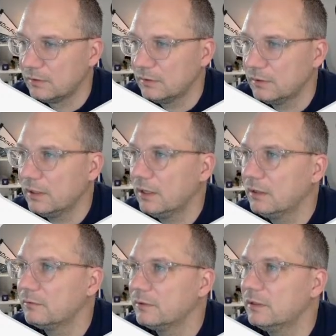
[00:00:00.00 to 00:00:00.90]

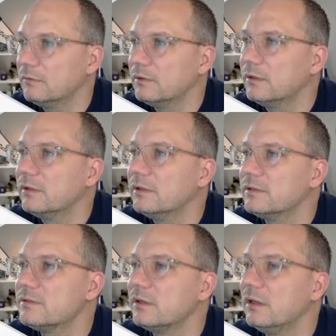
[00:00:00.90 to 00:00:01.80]
that. We can get rid of
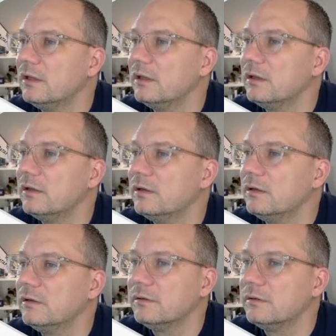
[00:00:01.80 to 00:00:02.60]
this again.